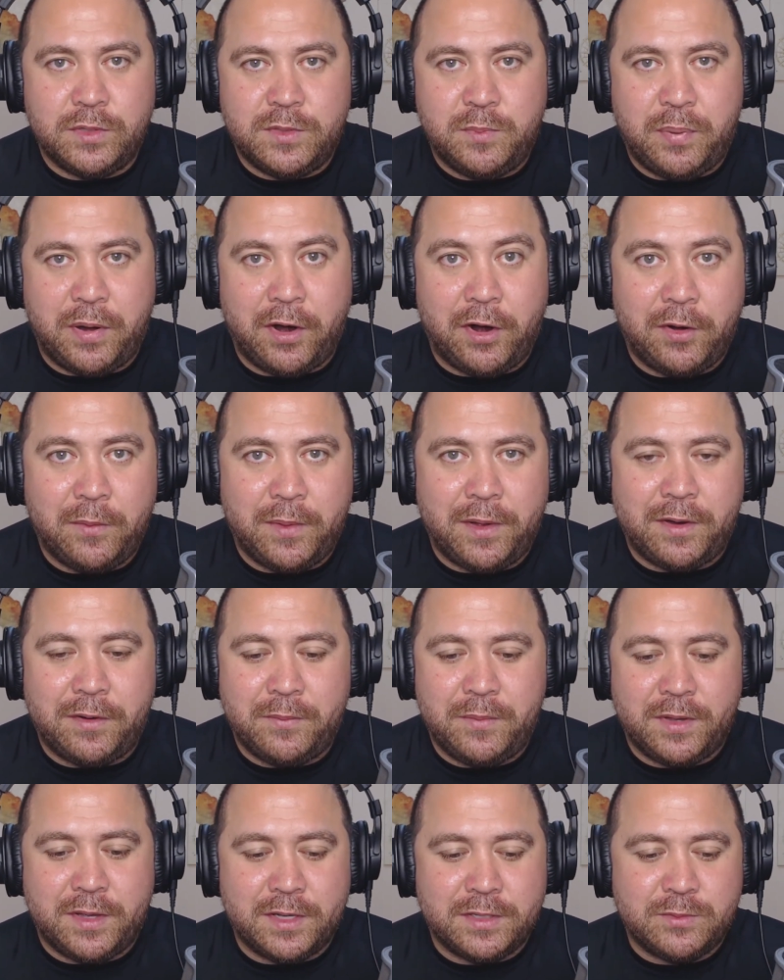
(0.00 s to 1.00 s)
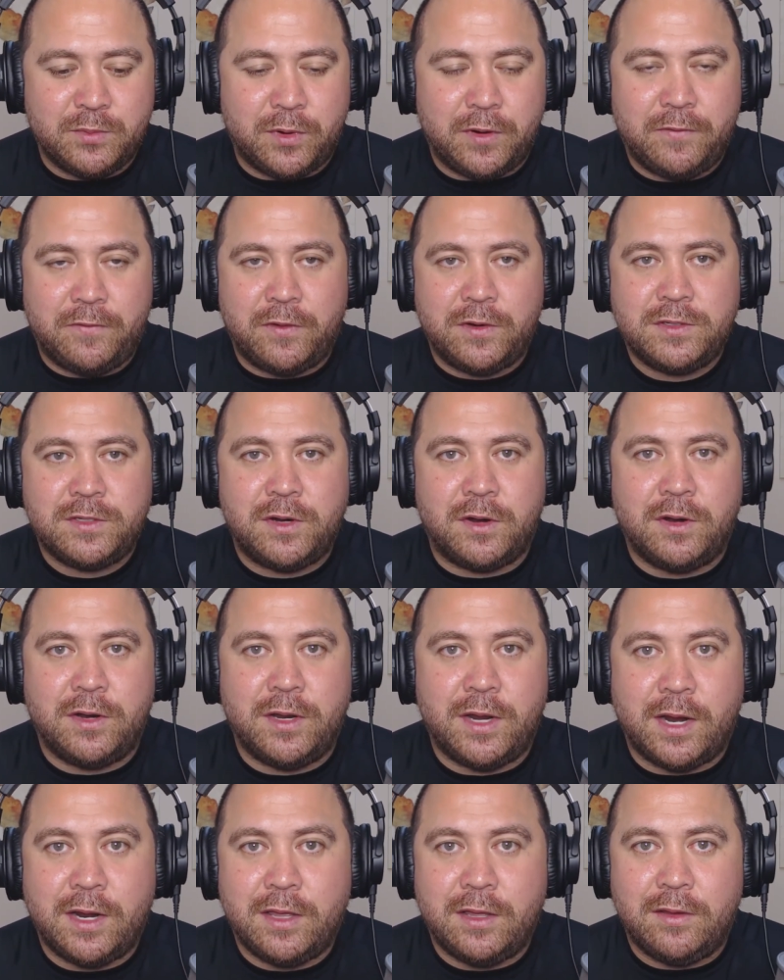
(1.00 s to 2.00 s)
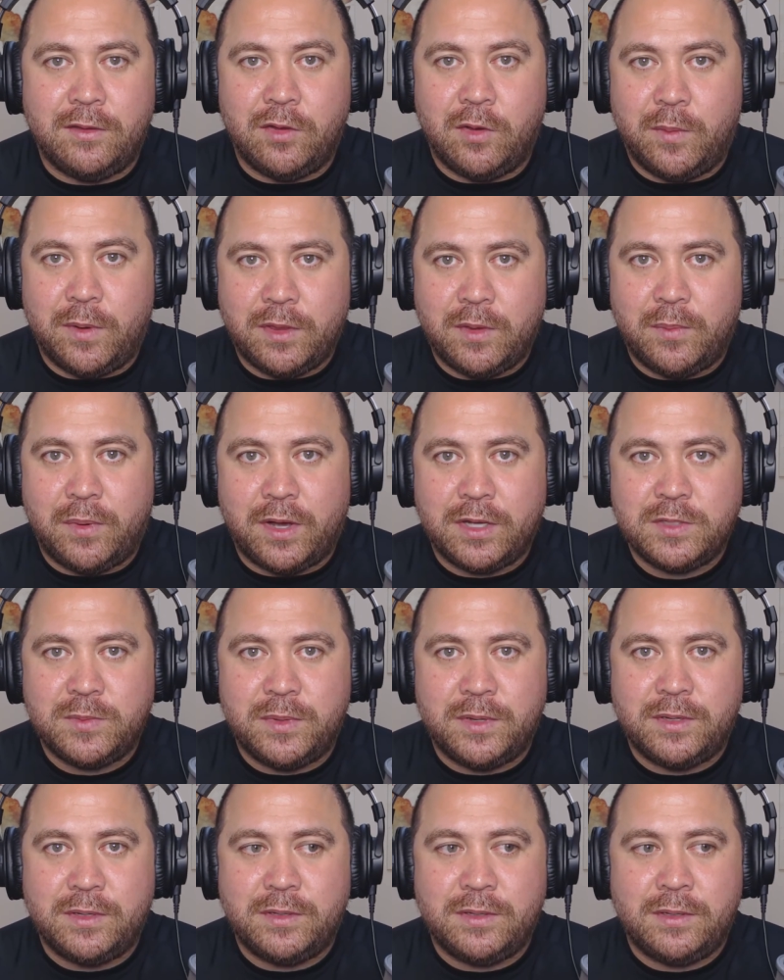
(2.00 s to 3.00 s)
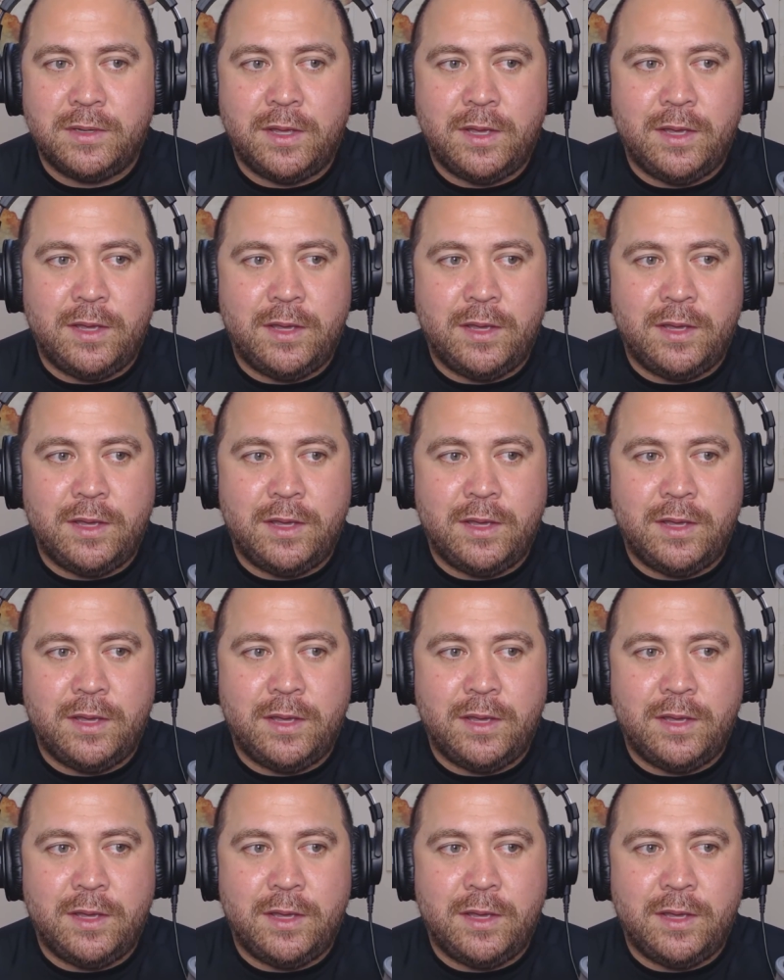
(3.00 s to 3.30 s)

was paramount because when I first started, I didn't know about the pause button.